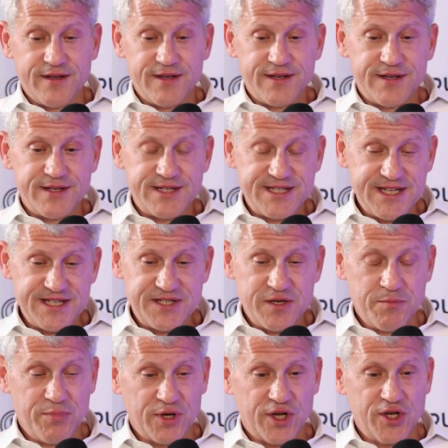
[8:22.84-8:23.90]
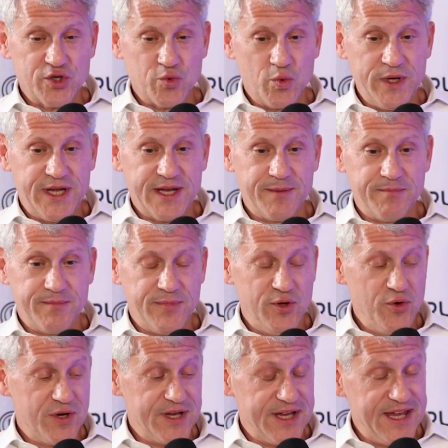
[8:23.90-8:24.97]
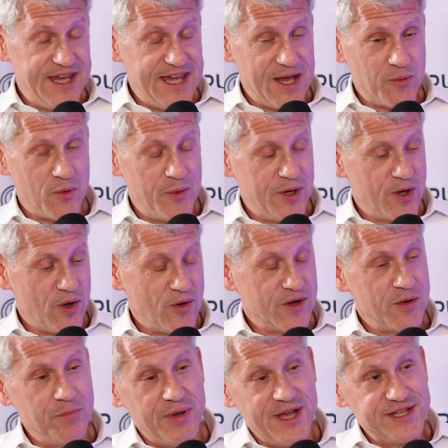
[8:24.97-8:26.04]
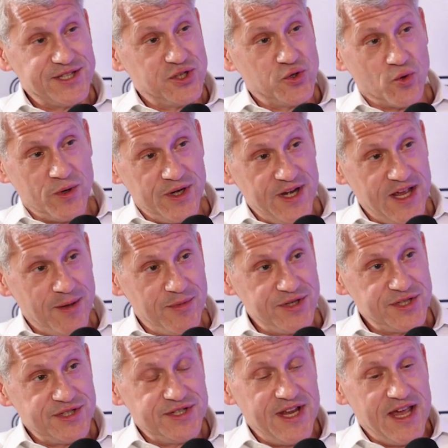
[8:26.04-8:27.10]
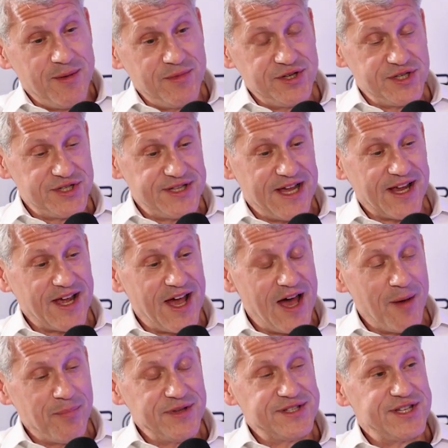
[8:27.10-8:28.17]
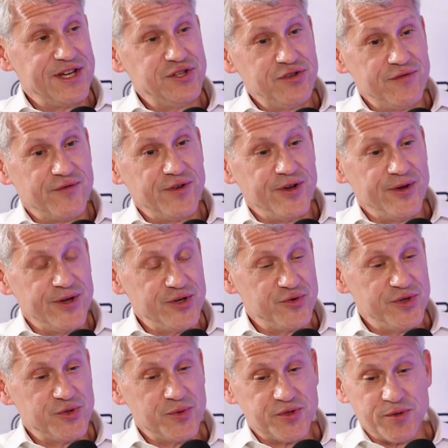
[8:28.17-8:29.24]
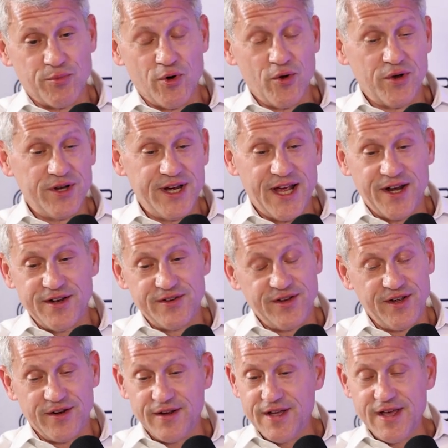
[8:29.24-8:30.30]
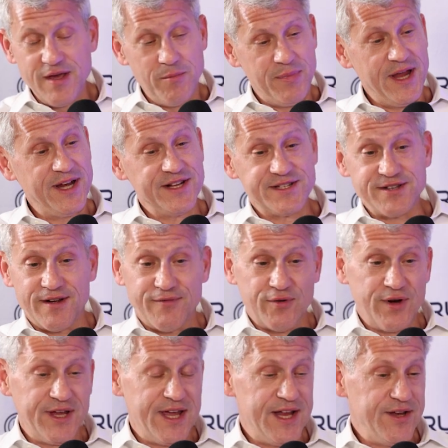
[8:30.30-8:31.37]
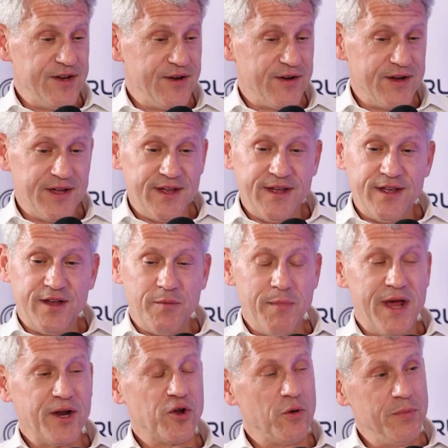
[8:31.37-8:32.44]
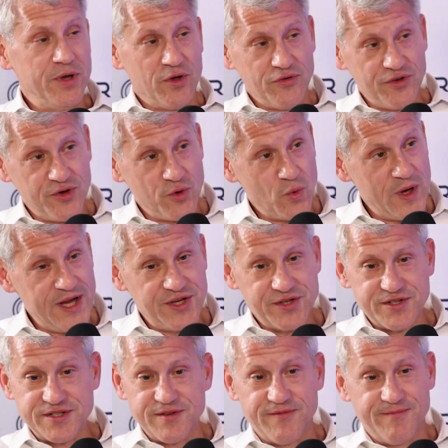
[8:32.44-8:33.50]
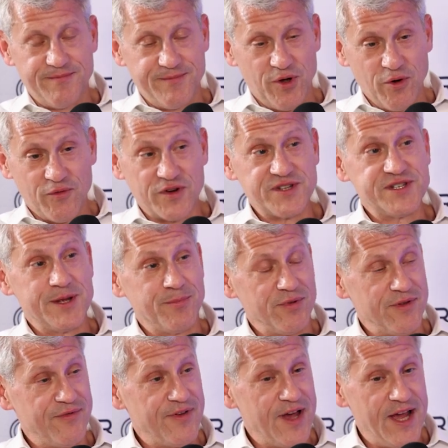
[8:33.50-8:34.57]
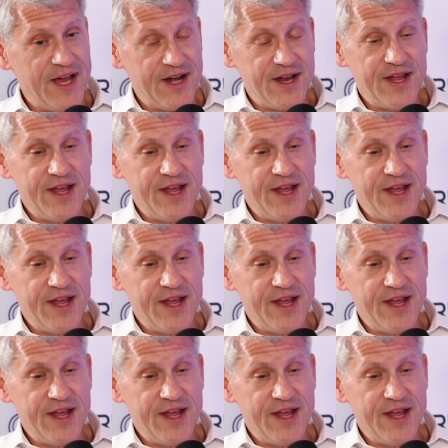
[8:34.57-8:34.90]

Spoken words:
system because you can get what we call compensatory damages that compensate you for your injuries, which are broken down into your pain and suffering and your medical bills and your wages, to oversimplify it.